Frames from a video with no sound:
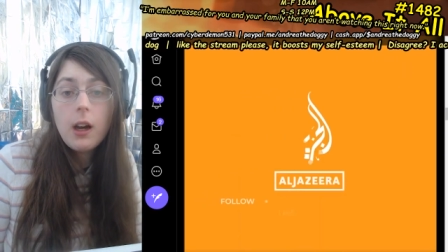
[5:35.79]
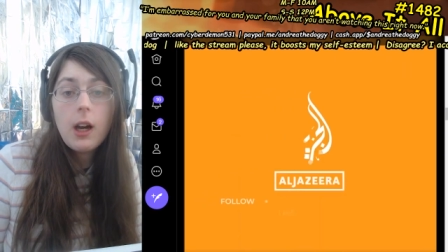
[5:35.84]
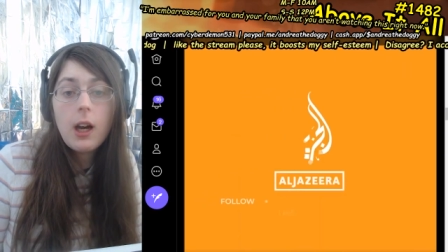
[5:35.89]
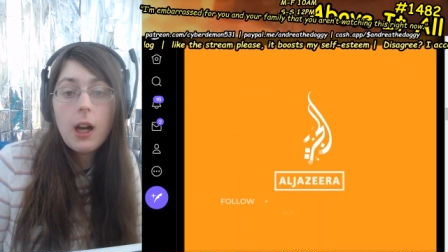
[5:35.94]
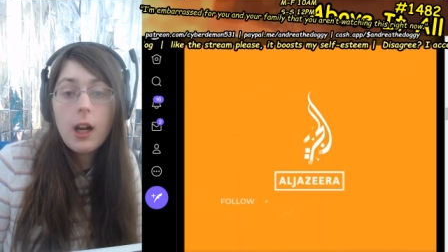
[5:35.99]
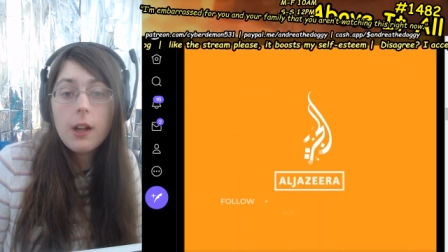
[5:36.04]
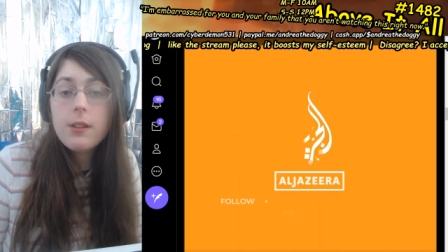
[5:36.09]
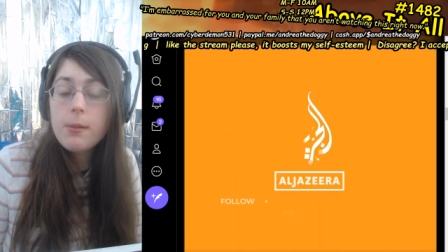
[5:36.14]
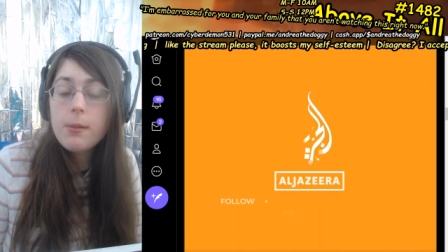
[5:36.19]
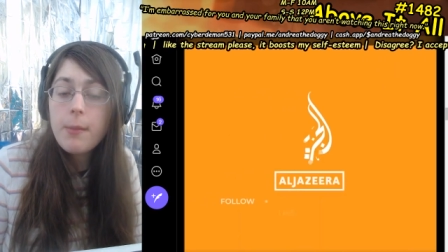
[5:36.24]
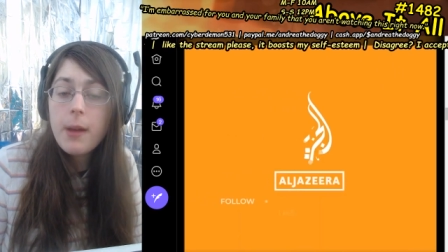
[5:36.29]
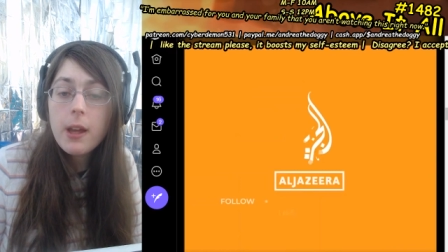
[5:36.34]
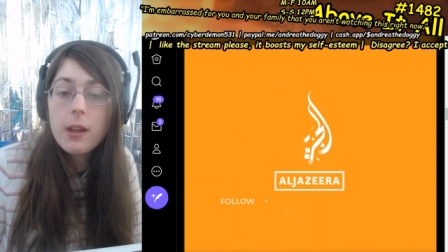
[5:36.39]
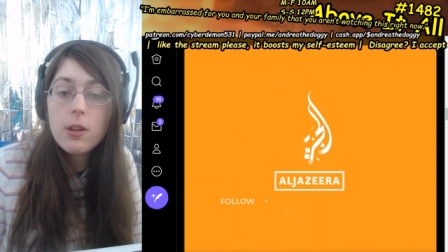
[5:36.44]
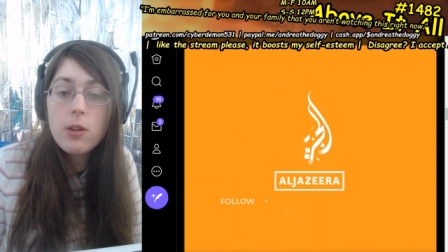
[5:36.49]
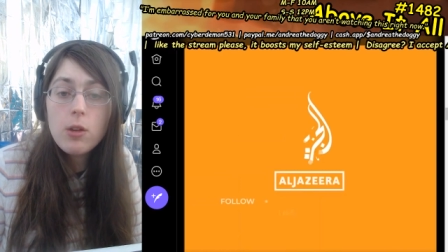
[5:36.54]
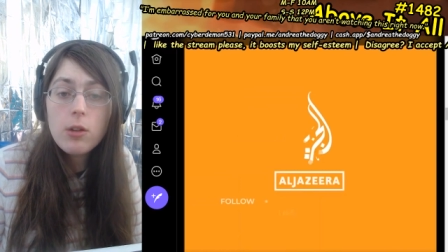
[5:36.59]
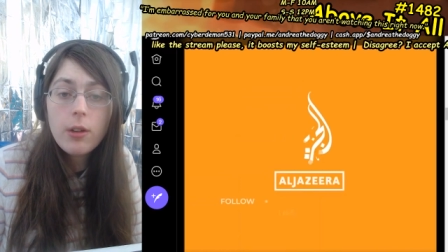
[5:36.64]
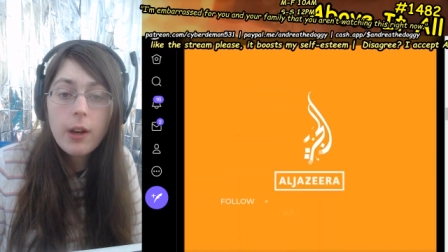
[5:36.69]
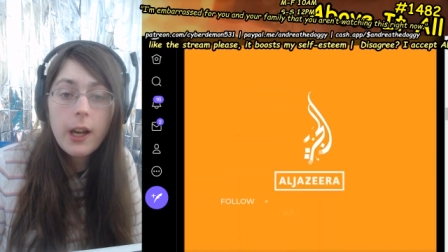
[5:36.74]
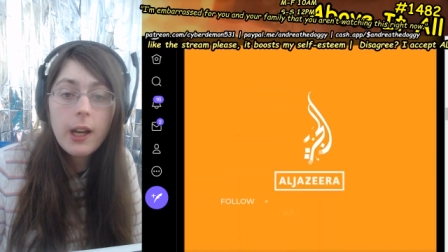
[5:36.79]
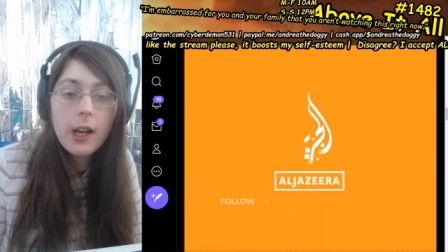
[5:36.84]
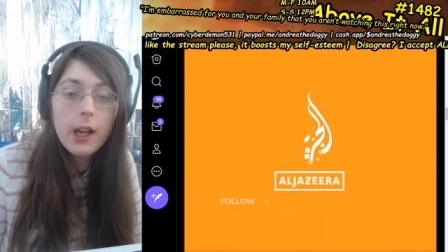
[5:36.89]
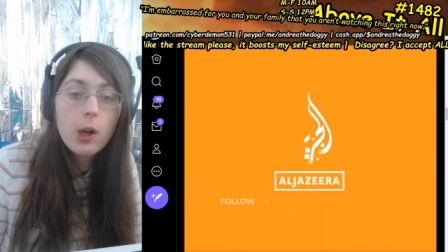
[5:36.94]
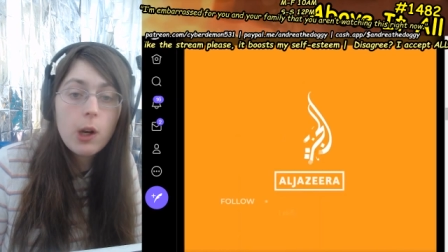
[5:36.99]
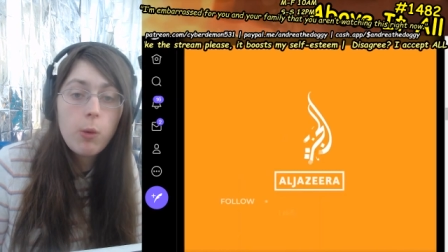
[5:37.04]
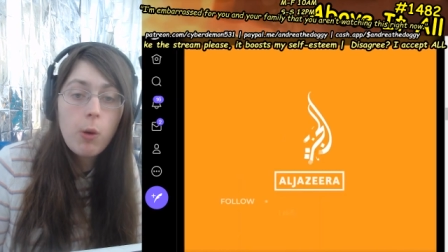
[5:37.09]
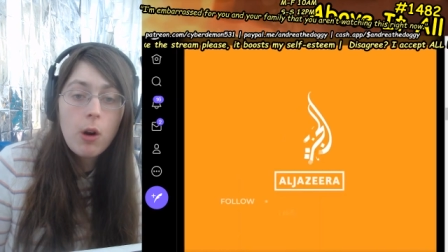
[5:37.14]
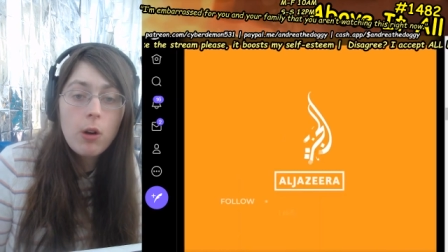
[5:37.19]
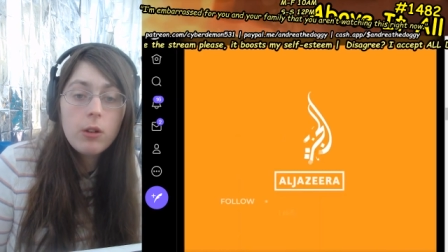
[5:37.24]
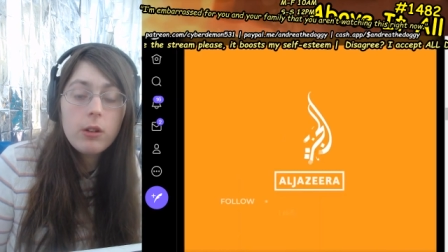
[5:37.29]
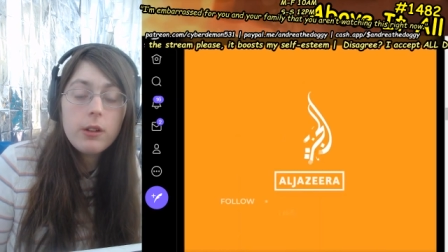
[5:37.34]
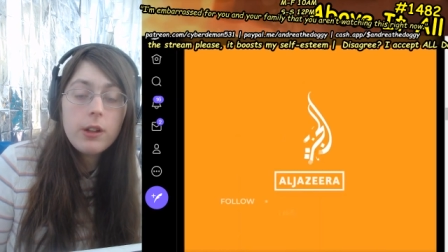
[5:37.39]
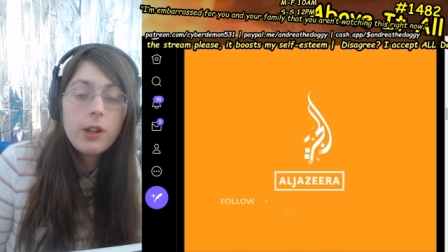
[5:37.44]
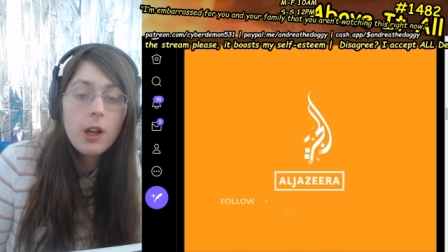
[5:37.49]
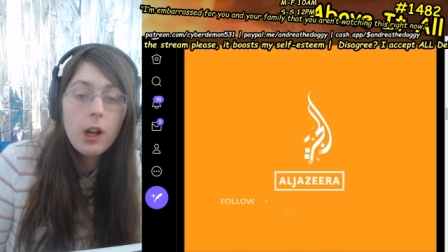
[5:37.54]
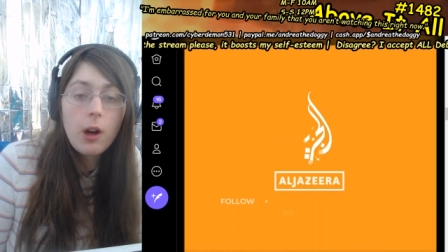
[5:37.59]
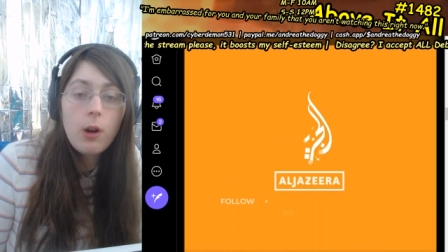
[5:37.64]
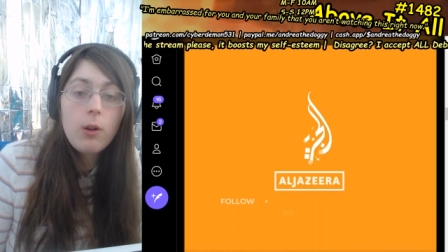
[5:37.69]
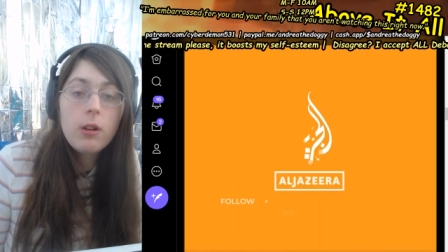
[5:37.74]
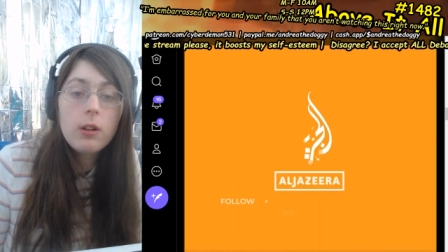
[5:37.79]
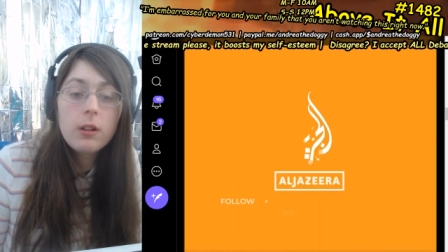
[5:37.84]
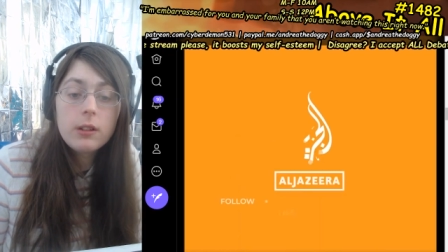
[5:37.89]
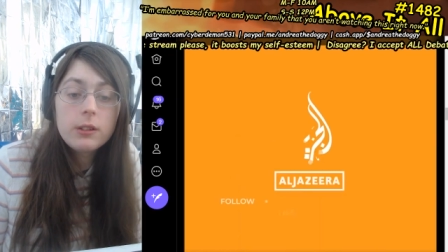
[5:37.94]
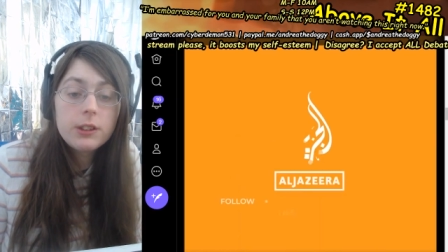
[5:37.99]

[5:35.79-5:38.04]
to make Ukraine a, quote, you know,